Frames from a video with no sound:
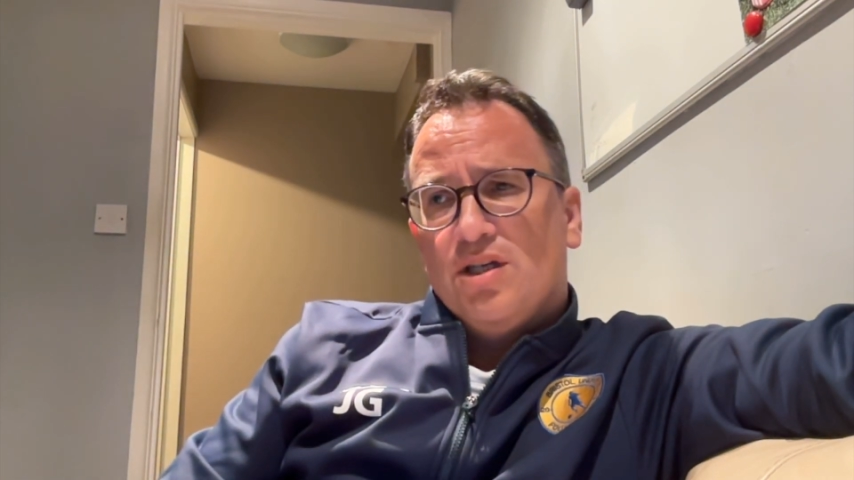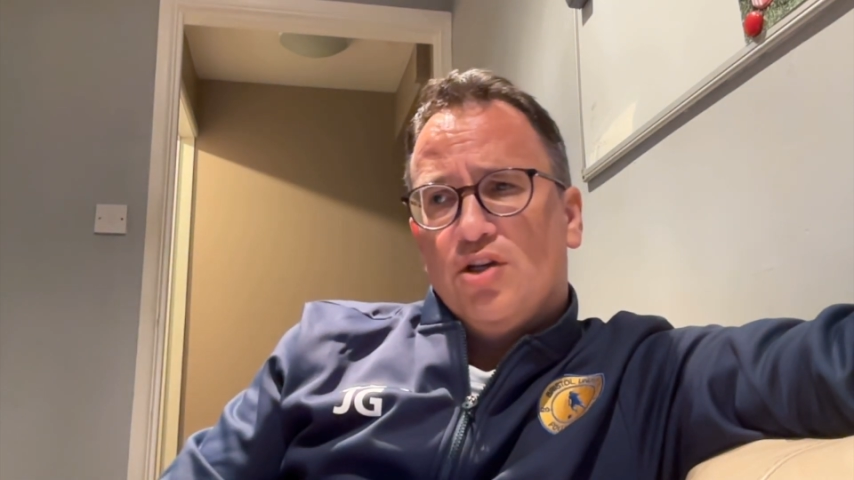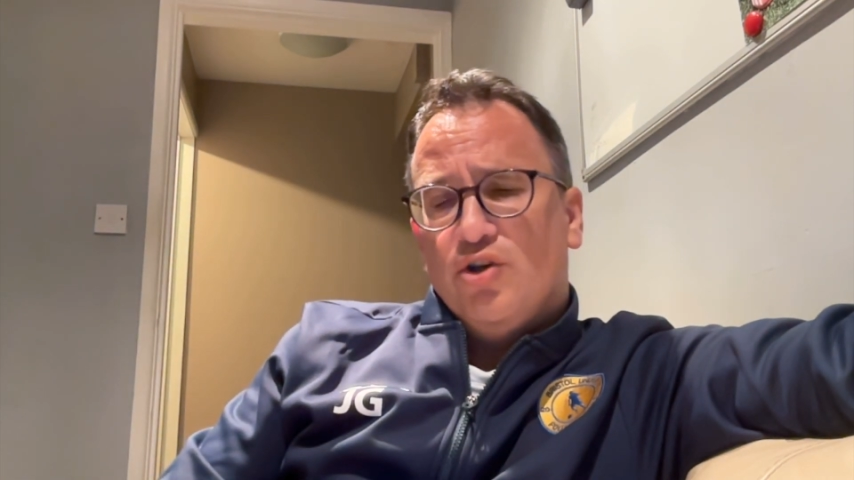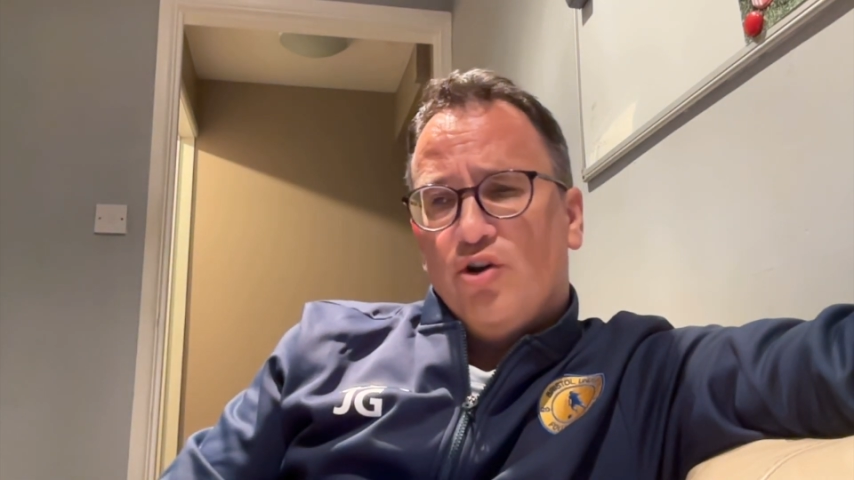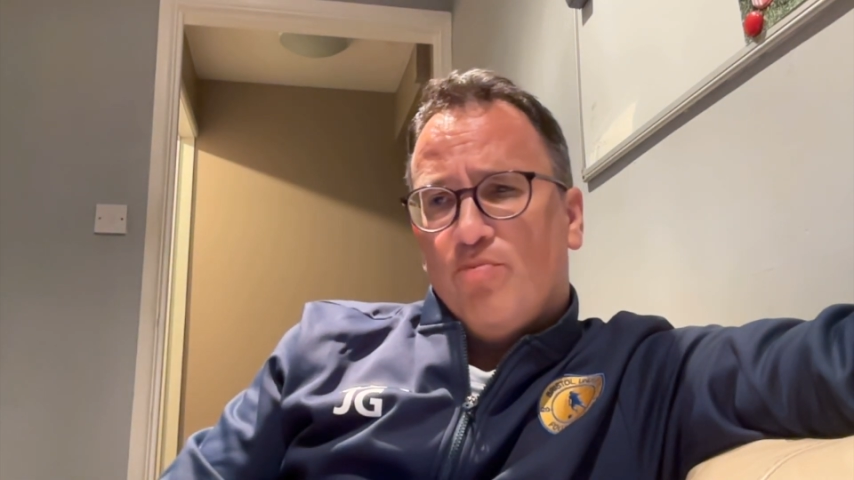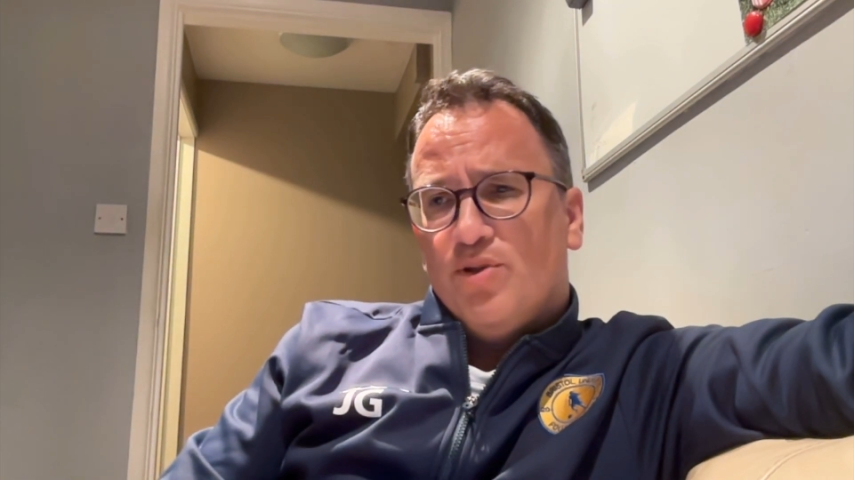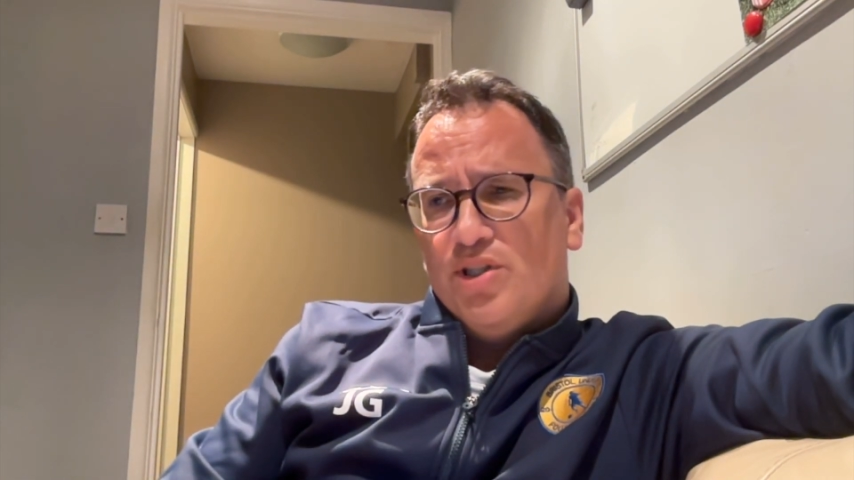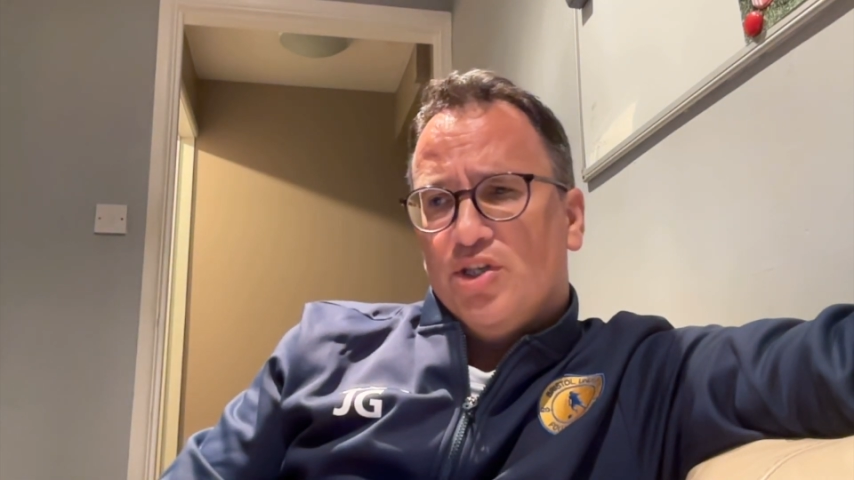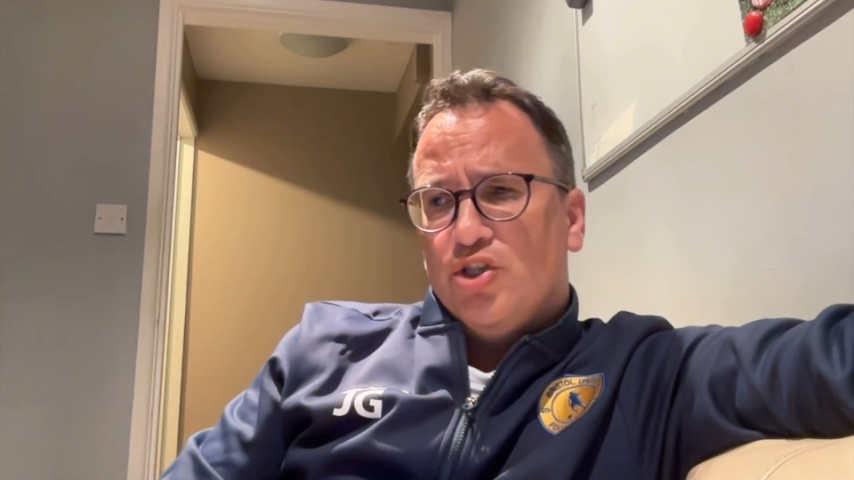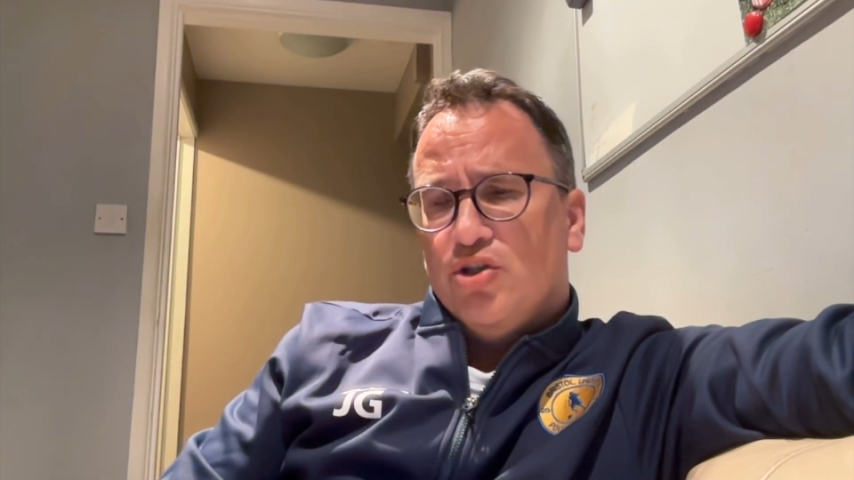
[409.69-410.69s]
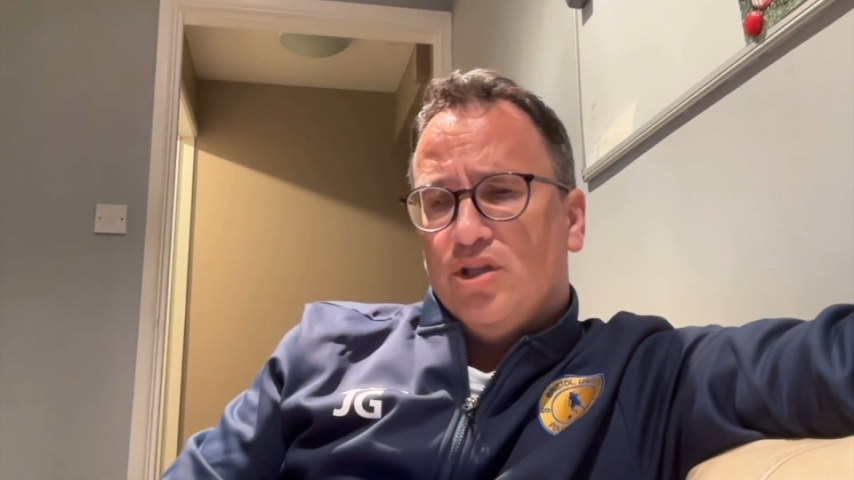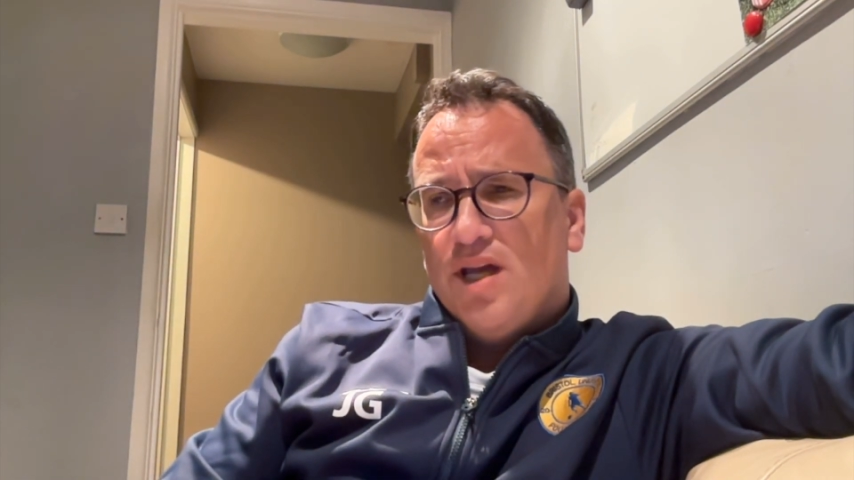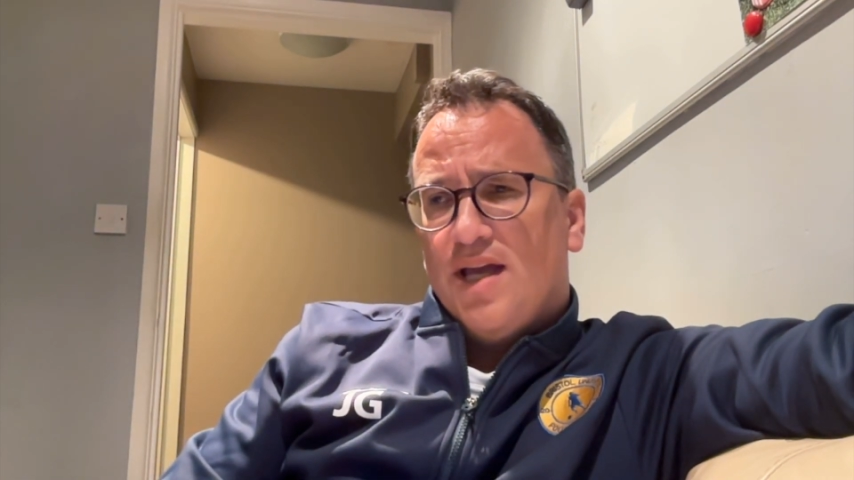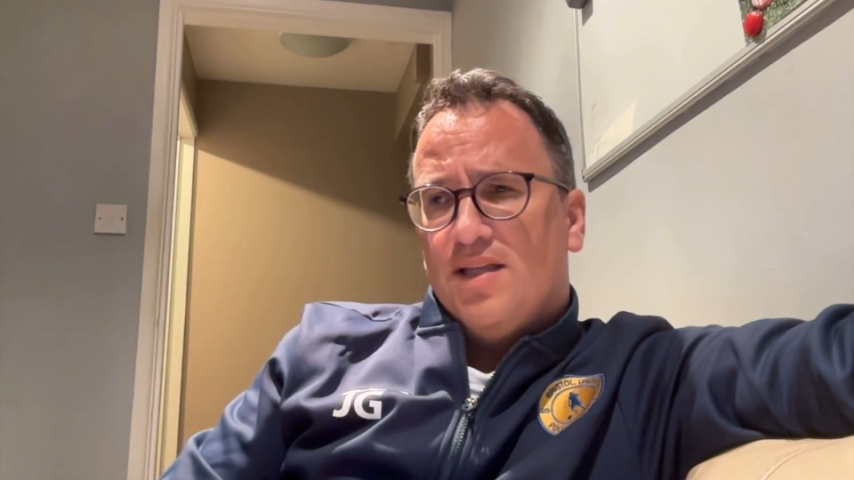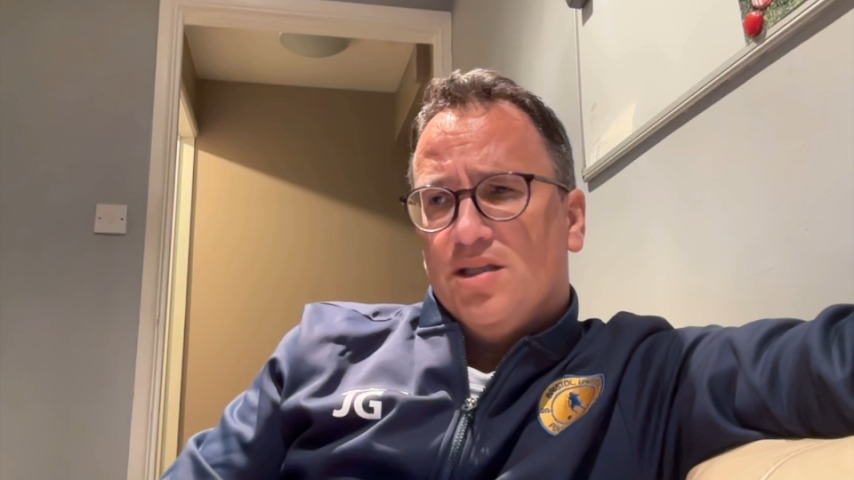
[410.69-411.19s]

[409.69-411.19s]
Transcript: good opposition and